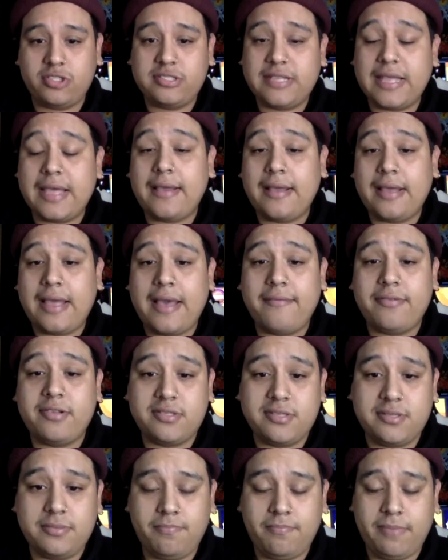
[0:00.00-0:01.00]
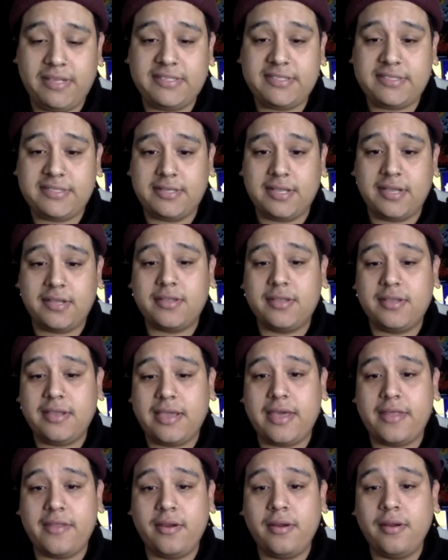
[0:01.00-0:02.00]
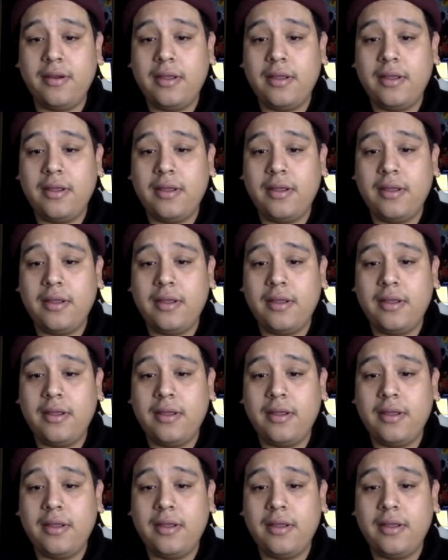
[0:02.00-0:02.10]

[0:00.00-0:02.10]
that have been stuck together,